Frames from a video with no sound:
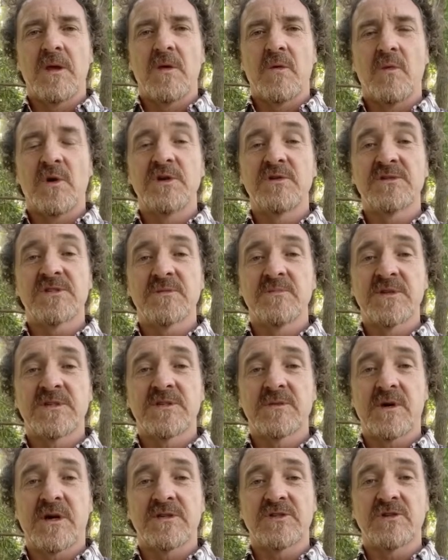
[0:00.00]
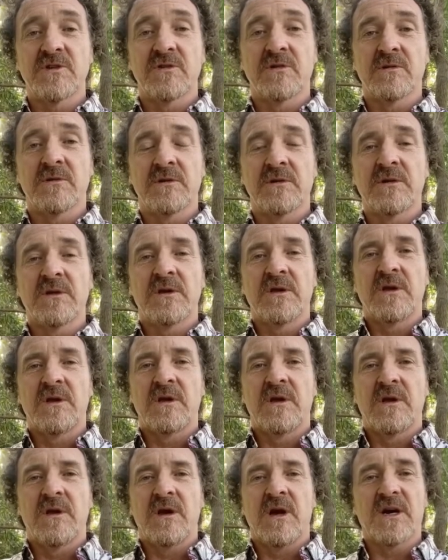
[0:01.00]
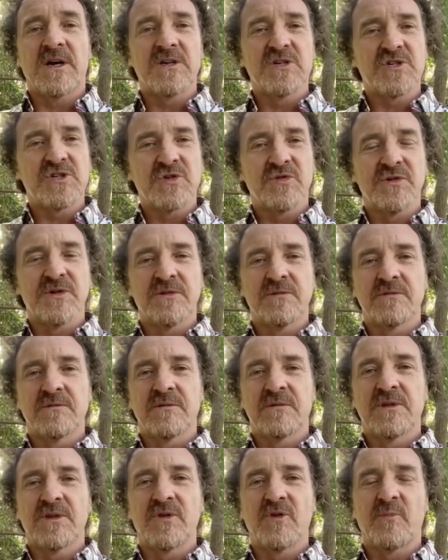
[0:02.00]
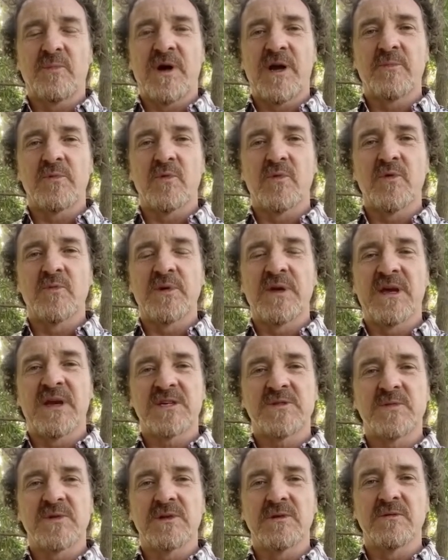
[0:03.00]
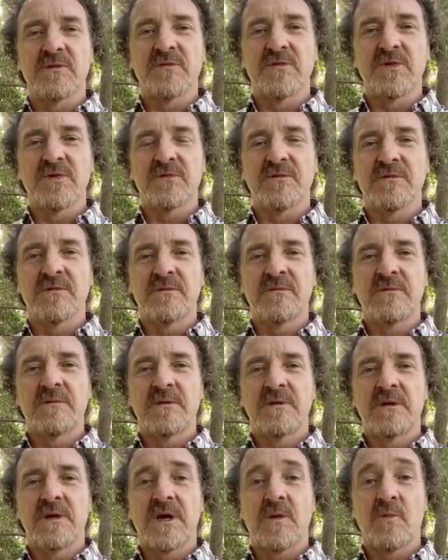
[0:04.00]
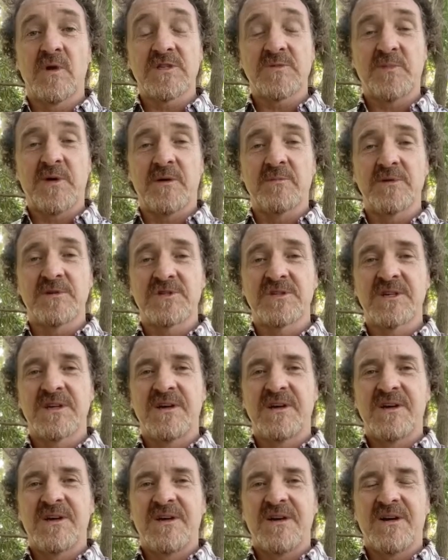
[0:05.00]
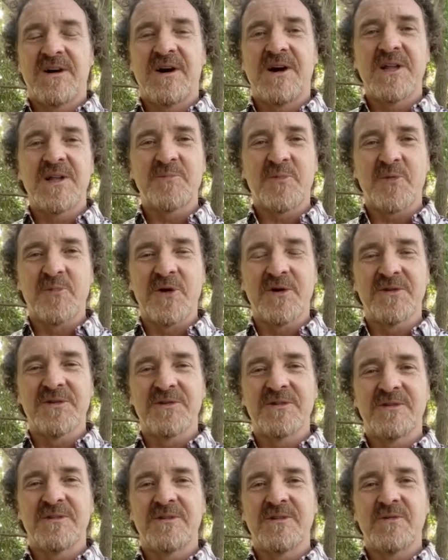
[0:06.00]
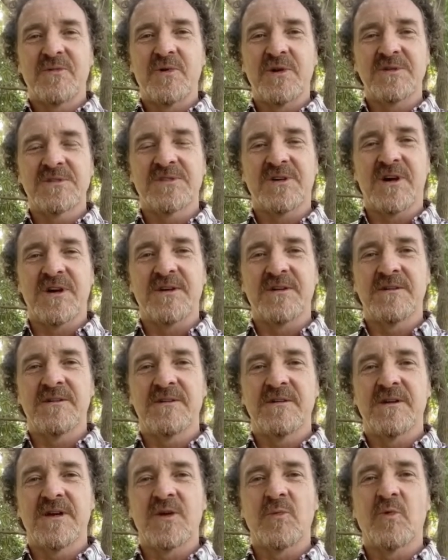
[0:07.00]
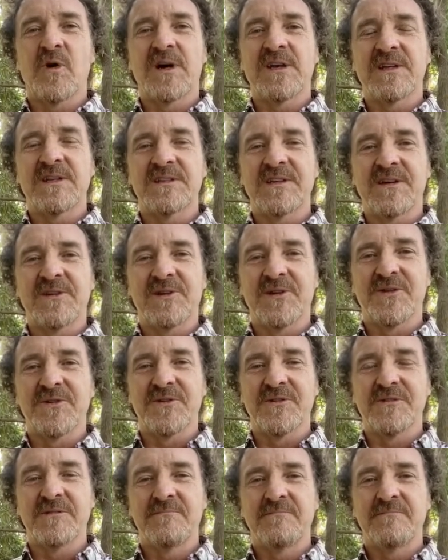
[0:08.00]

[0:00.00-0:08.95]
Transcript: When you submit to our journal, I can assure you that your paper will be expertly reviewed, and once published, highly promoted, well-cited, and widely downloaded.